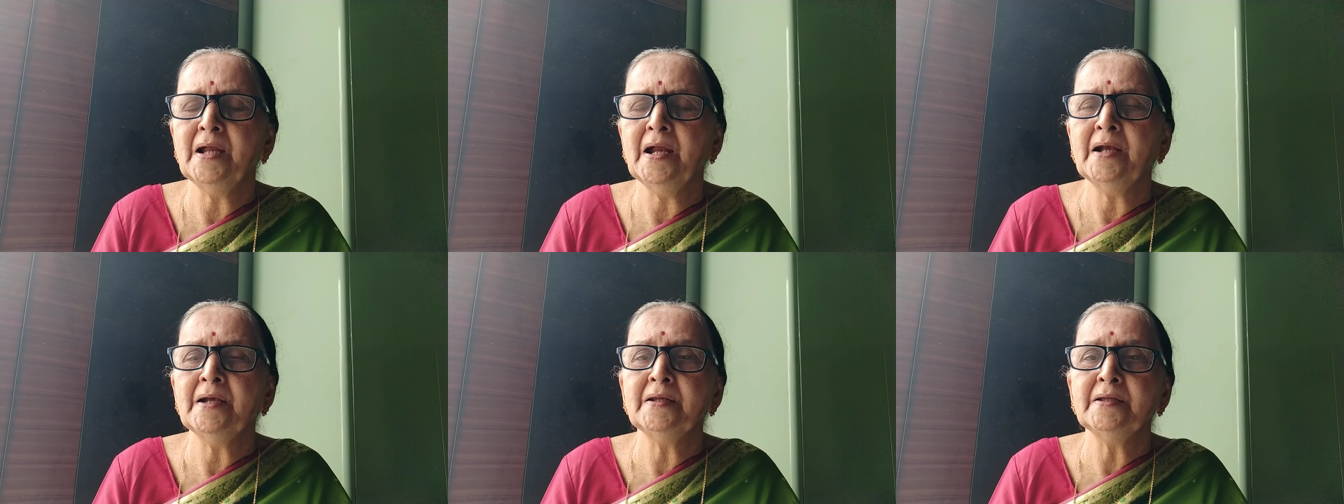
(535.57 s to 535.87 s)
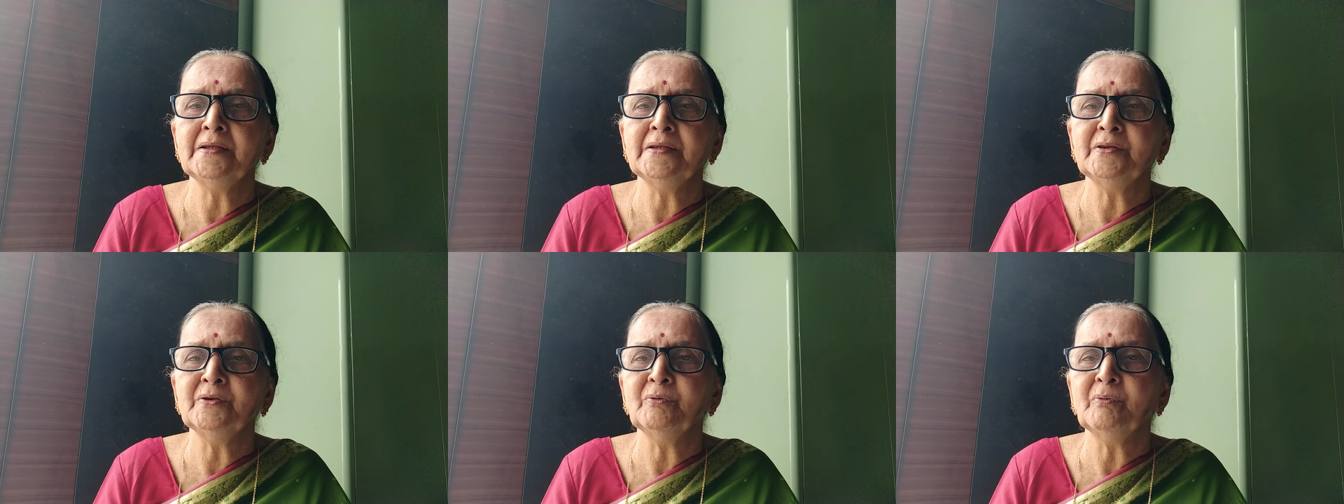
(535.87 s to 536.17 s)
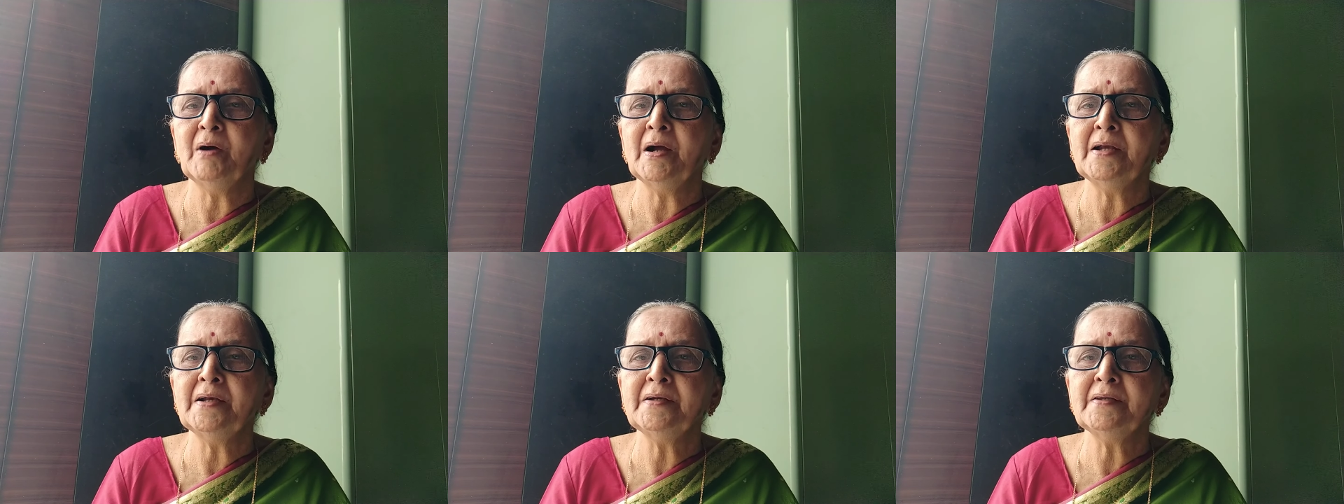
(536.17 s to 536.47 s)
and
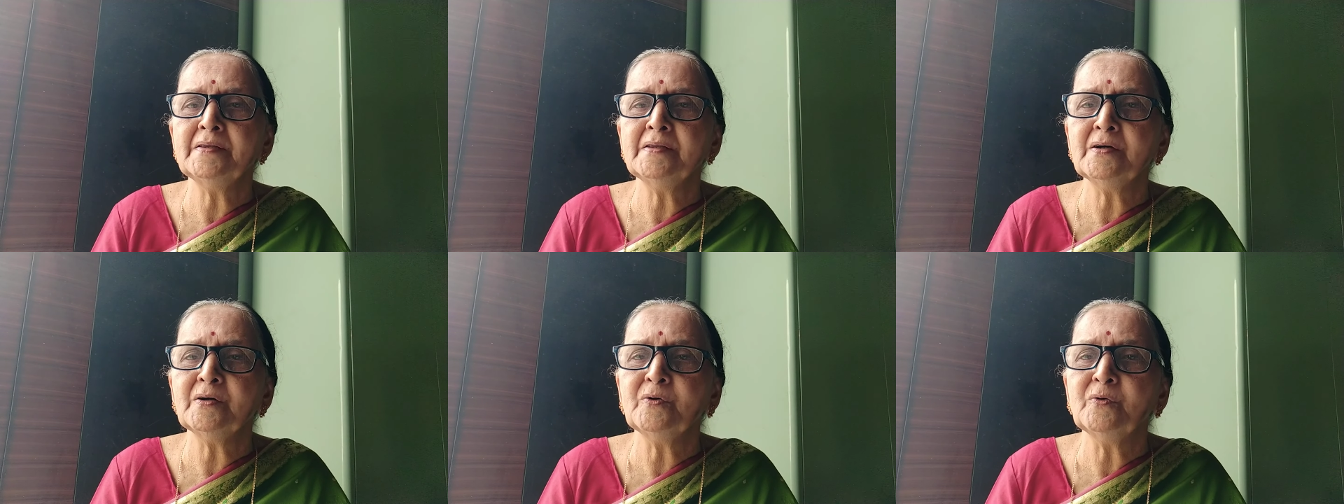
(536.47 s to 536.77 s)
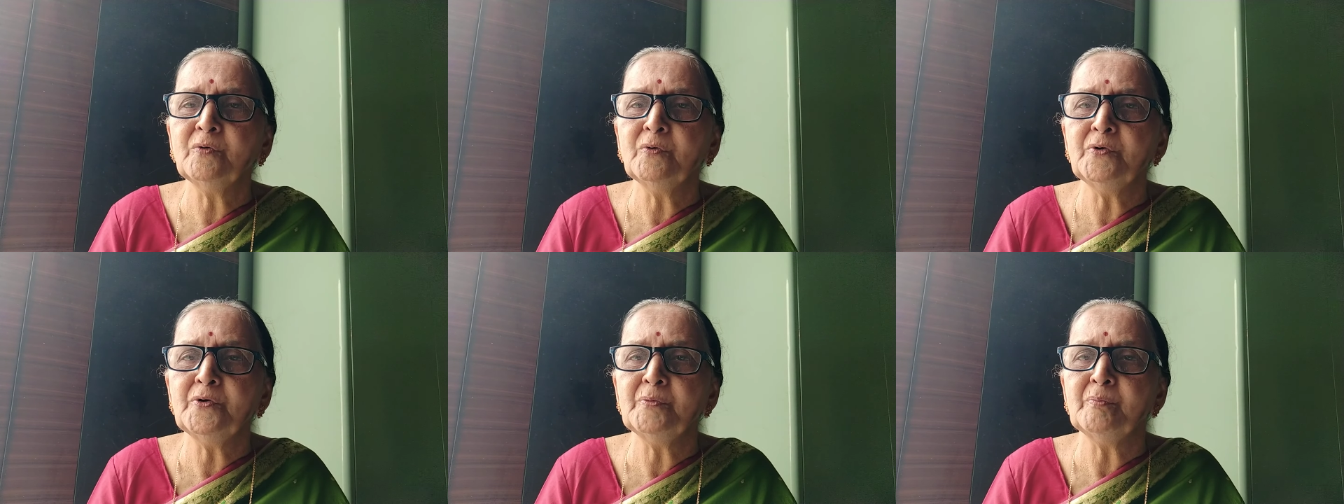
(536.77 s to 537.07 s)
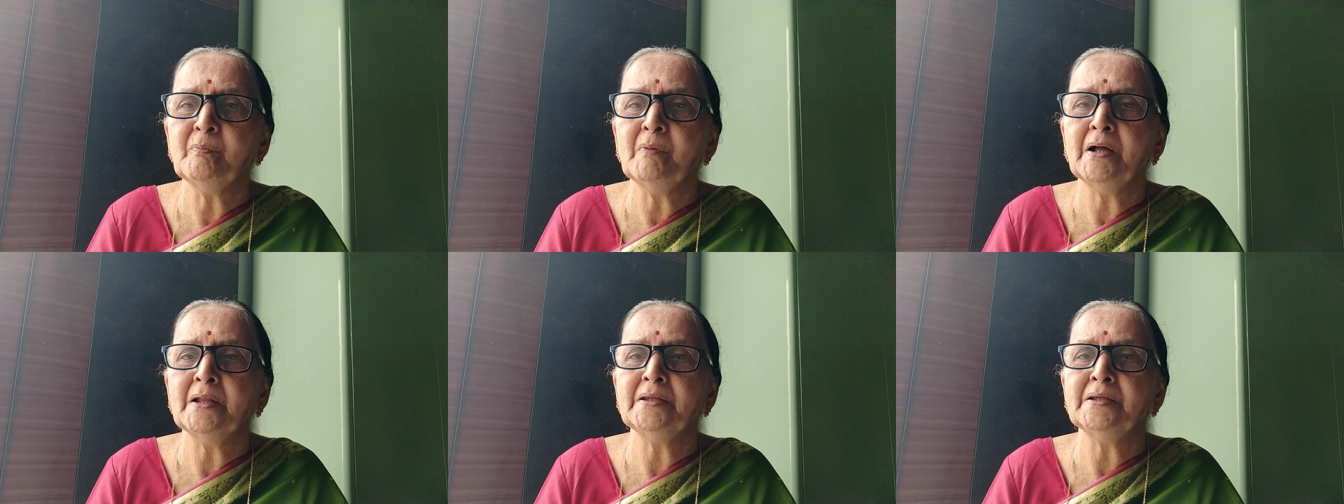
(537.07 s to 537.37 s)
invite the good
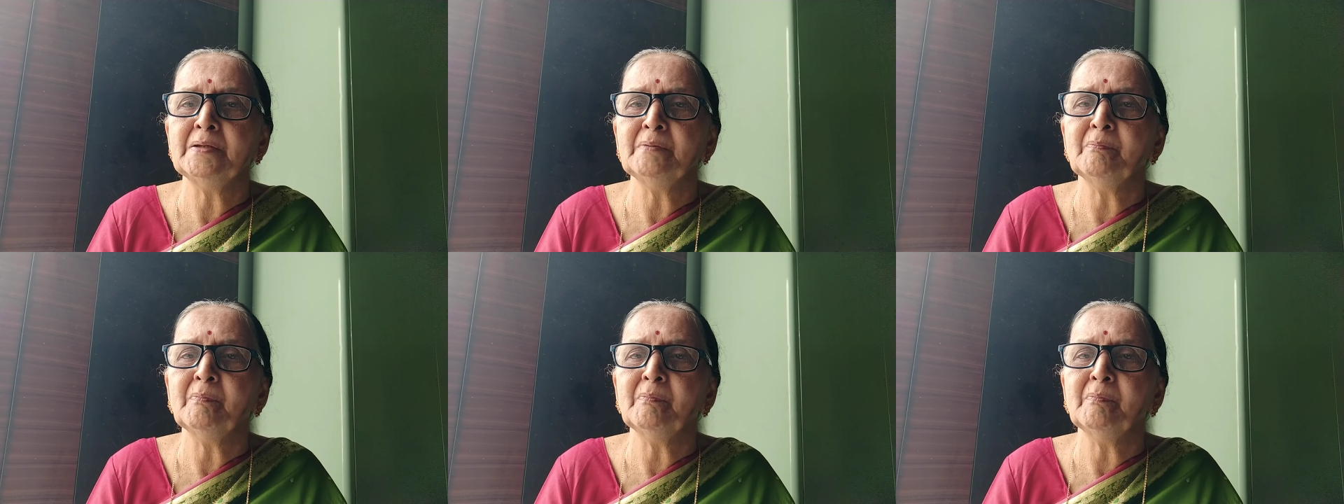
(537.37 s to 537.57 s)
money,